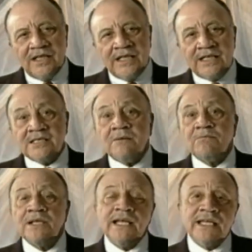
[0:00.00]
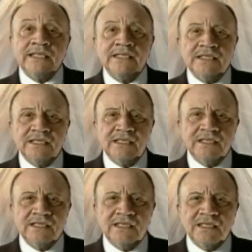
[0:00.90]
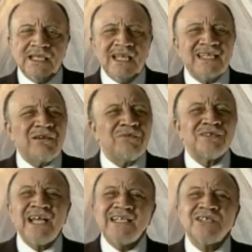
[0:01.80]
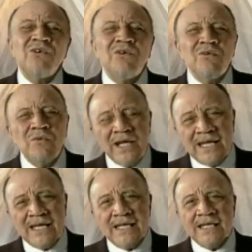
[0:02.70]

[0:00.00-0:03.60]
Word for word: It is a plague that will not go away